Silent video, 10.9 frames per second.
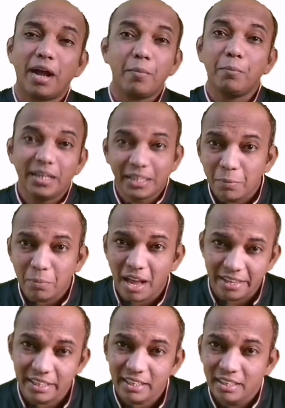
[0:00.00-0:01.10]
by
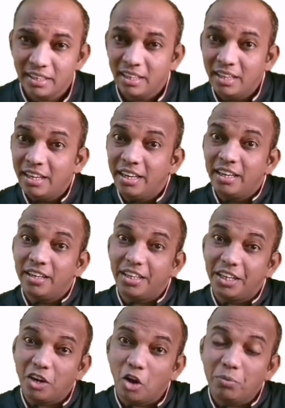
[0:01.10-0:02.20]
multiplying
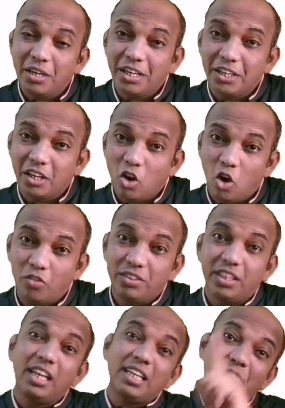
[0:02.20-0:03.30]
denominator
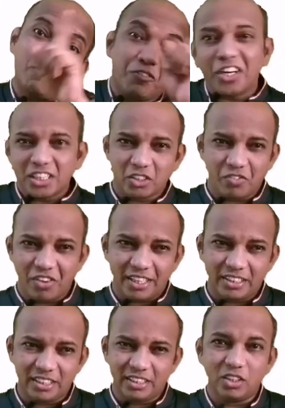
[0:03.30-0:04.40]
of the first
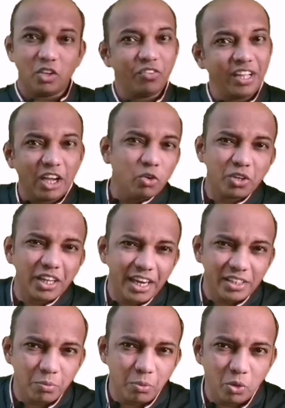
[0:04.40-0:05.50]
fraction, the way you are
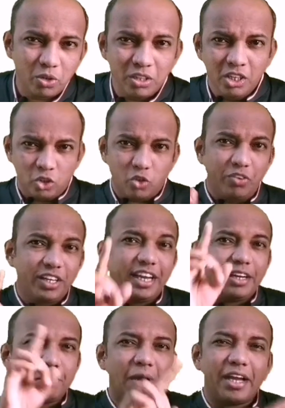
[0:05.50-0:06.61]
looking at the board. So
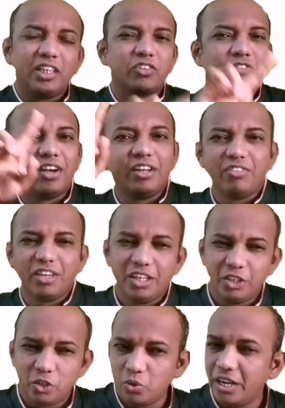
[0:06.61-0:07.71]
we get minus 5
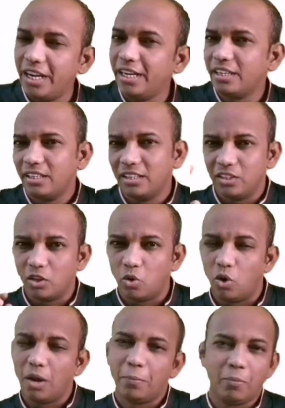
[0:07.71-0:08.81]
into 8,
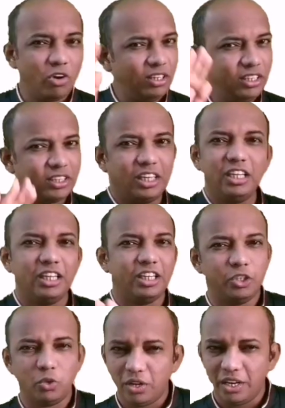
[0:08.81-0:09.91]
the whole upon 3
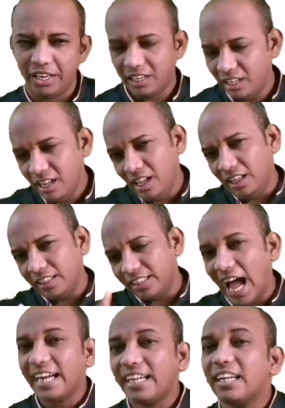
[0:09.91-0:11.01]
into 8.
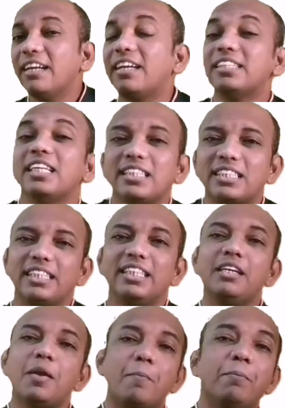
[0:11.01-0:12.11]
that results
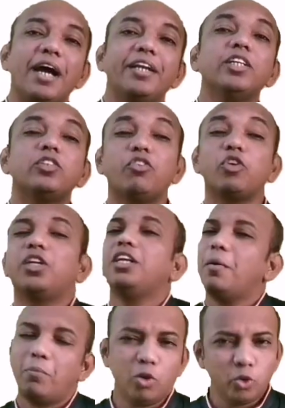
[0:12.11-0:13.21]
in minus
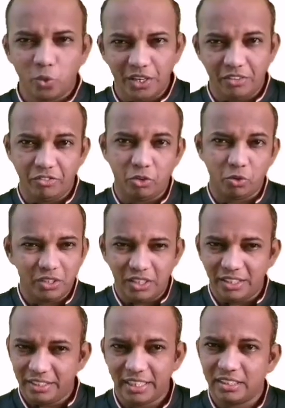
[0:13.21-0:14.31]
40 upon 24.
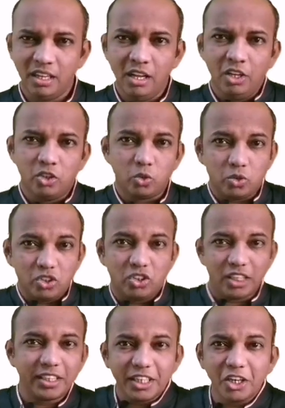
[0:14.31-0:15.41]
Yes, so
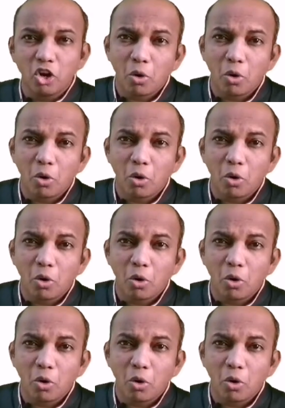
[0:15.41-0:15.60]
check the